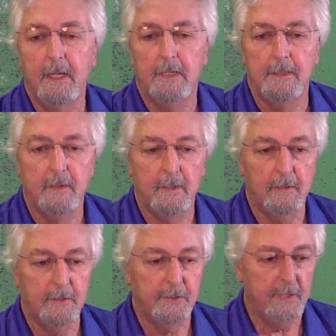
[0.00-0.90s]
So here I'm
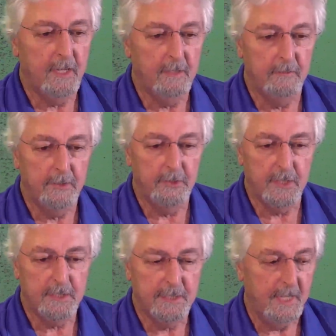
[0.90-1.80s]
going to show you how to
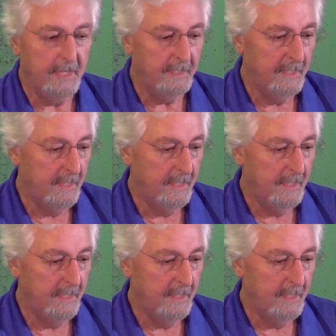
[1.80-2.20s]
adjust that.